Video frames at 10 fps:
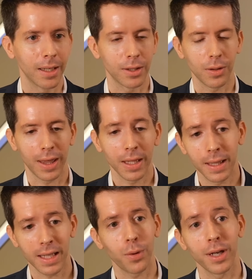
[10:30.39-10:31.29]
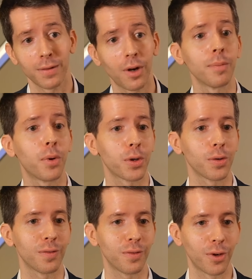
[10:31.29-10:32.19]
So I think that's why it's very
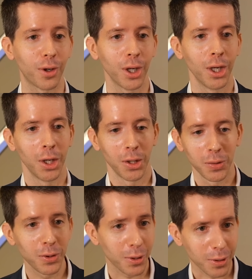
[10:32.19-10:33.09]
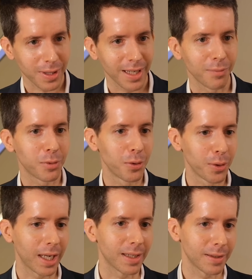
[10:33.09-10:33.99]
important for users to
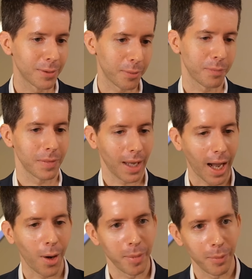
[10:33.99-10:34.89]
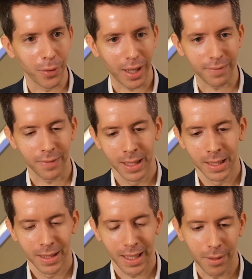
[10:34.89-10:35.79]
look at how people have
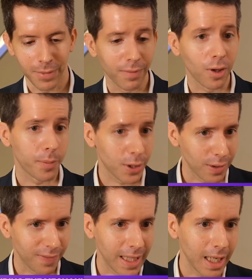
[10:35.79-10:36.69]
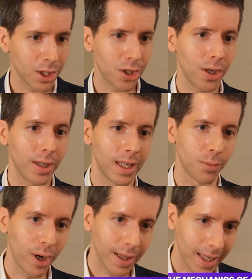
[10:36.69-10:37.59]
developed certification and
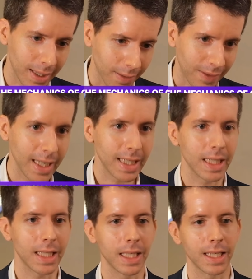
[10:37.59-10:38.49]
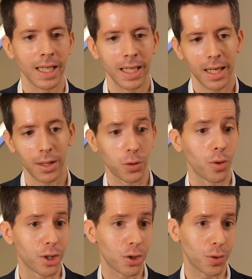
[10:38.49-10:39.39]
where they have licenses to
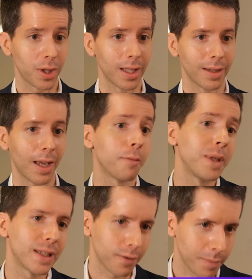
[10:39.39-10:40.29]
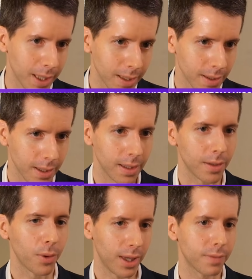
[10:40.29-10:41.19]
ensure that they have peace of mind
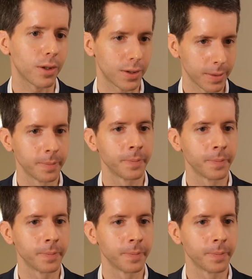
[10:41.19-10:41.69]
with their funds.